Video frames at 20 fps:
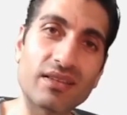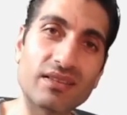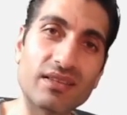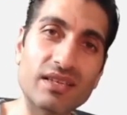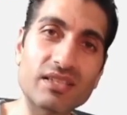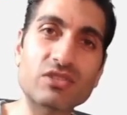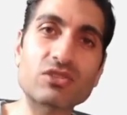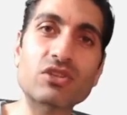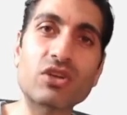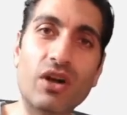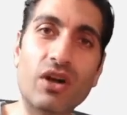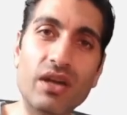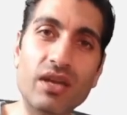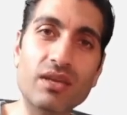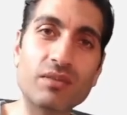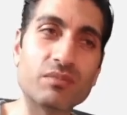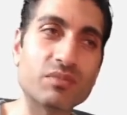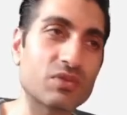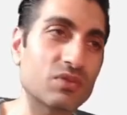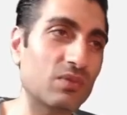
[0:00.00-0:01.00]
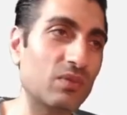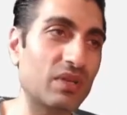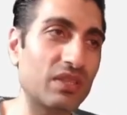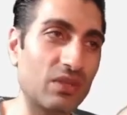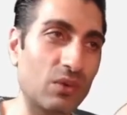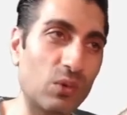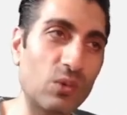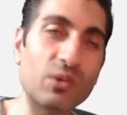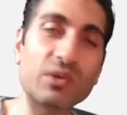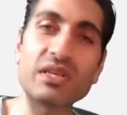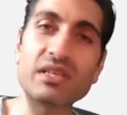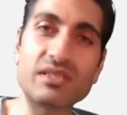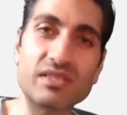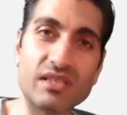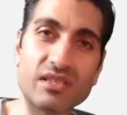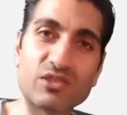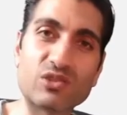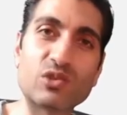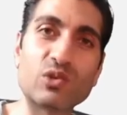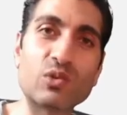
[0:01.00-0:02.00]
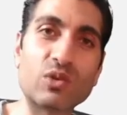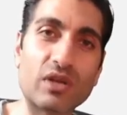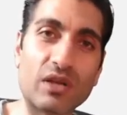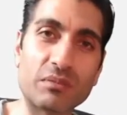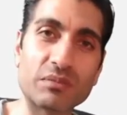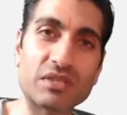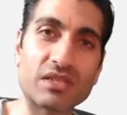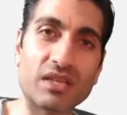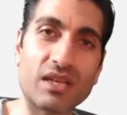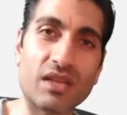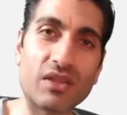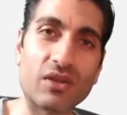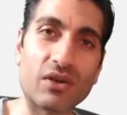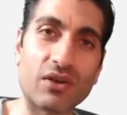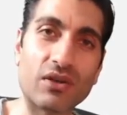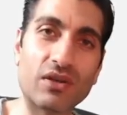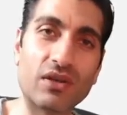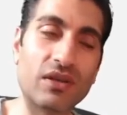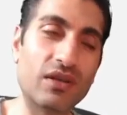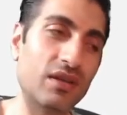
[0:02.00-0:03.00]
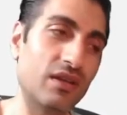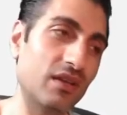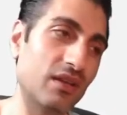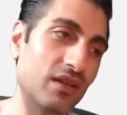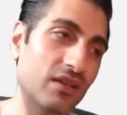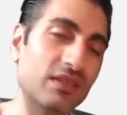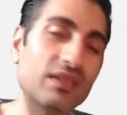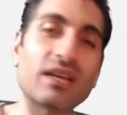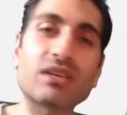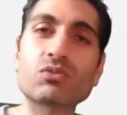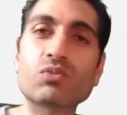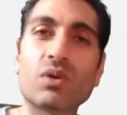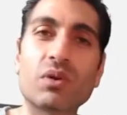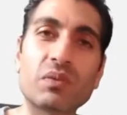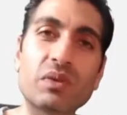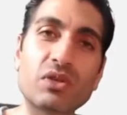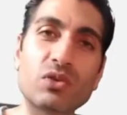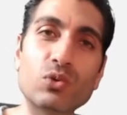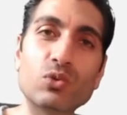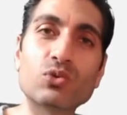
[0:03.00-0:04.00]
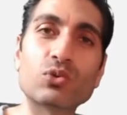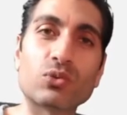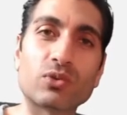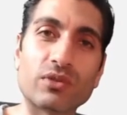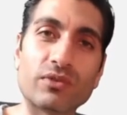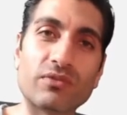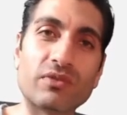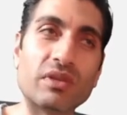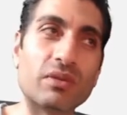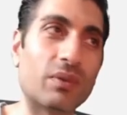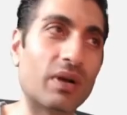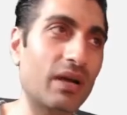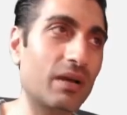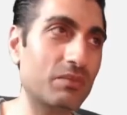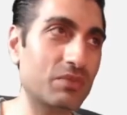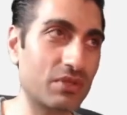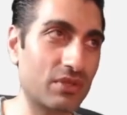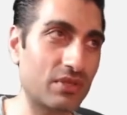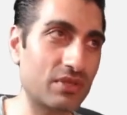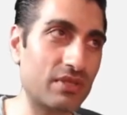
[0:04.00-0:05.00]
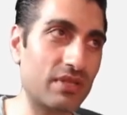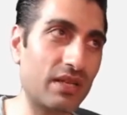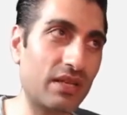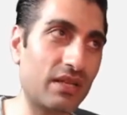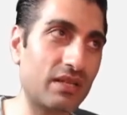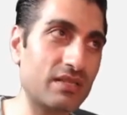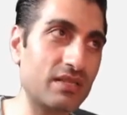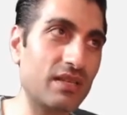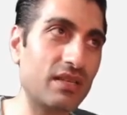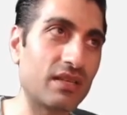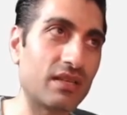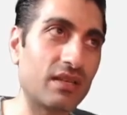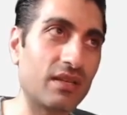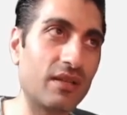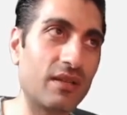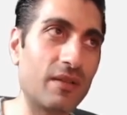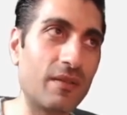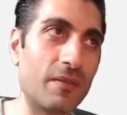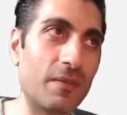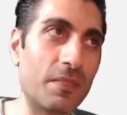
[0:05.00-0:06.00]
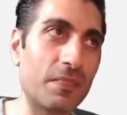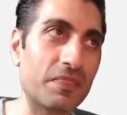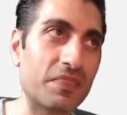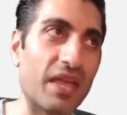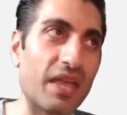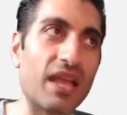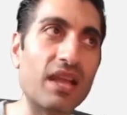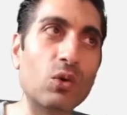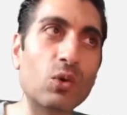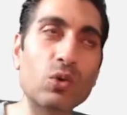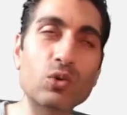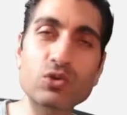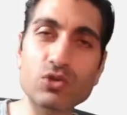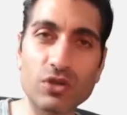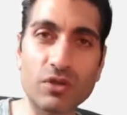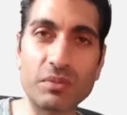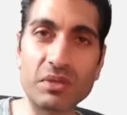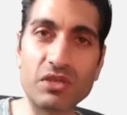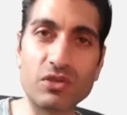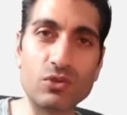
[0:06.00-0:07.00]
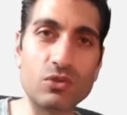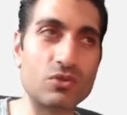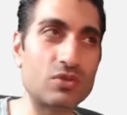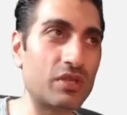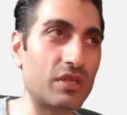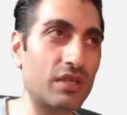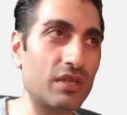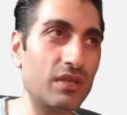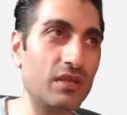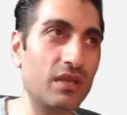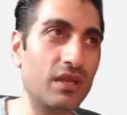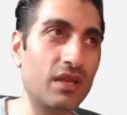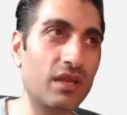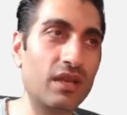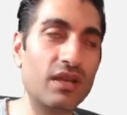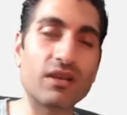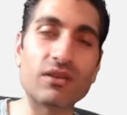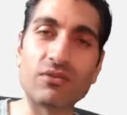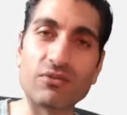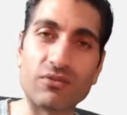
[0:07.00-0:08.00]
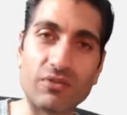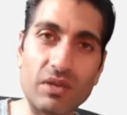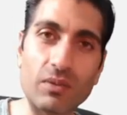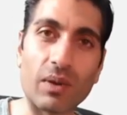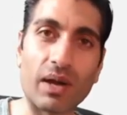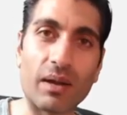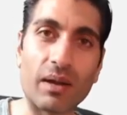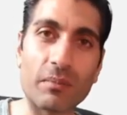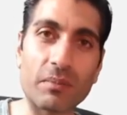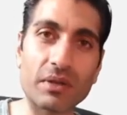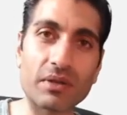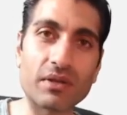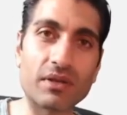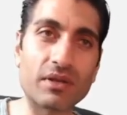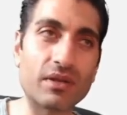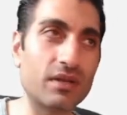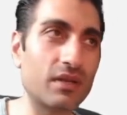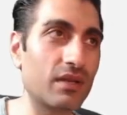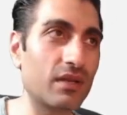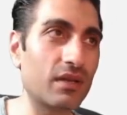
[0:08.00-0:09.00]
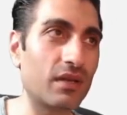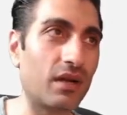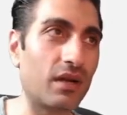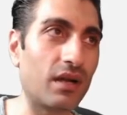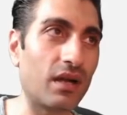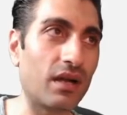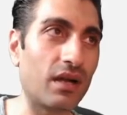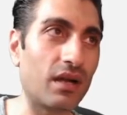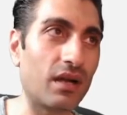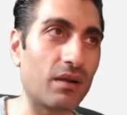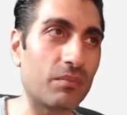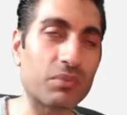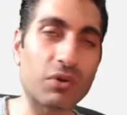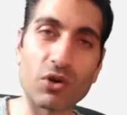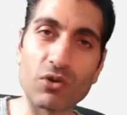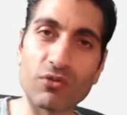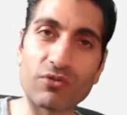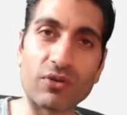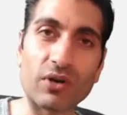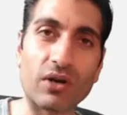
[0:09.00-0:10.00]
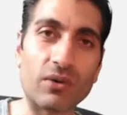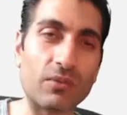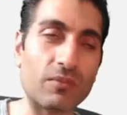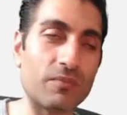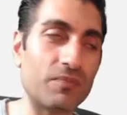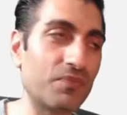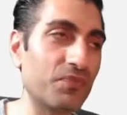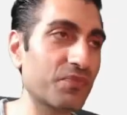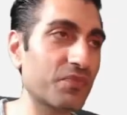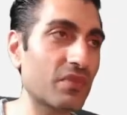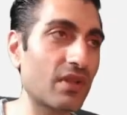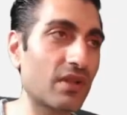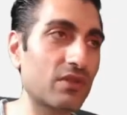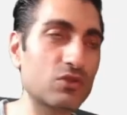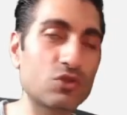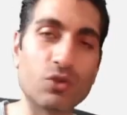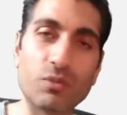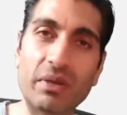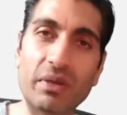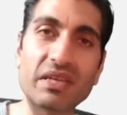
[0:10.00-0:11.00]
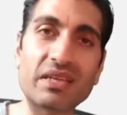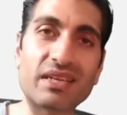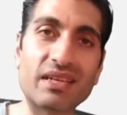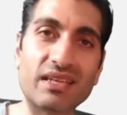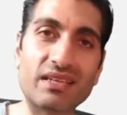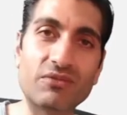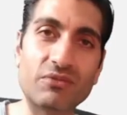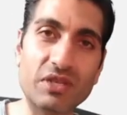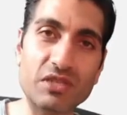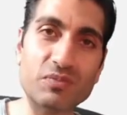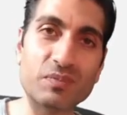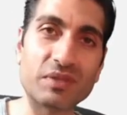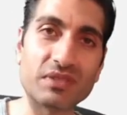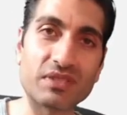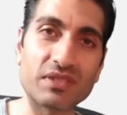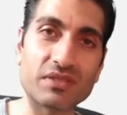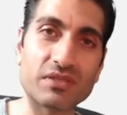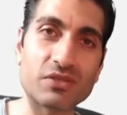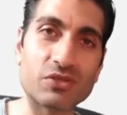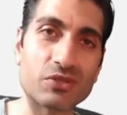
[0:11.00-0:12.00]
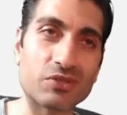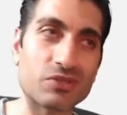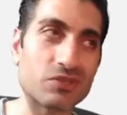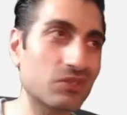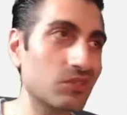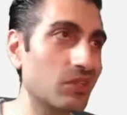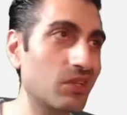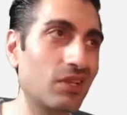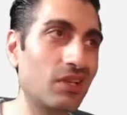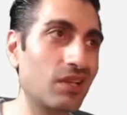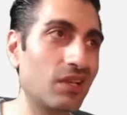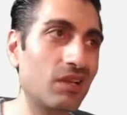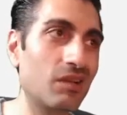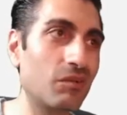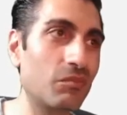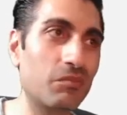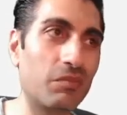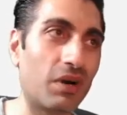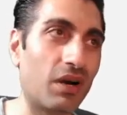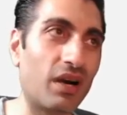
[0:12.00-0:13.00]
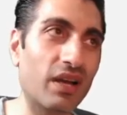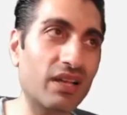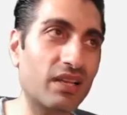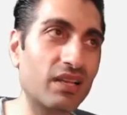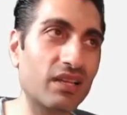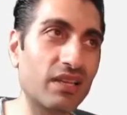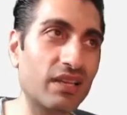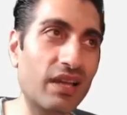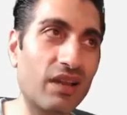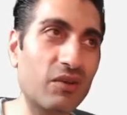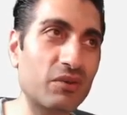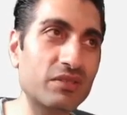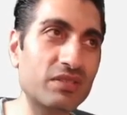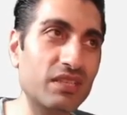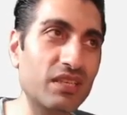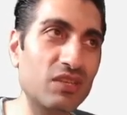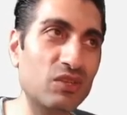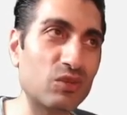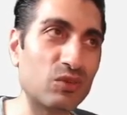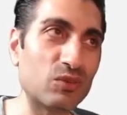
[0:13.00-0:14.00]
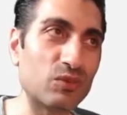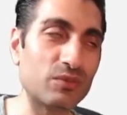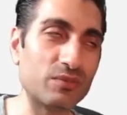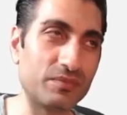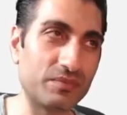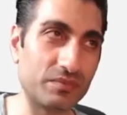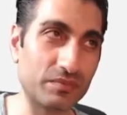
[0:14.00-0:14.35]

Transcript: There's times when all these things do come together. That's why we use all the VWAPs, because like I said, they'll also be using VWAP profile to make investment decisions. But I can guarantee you,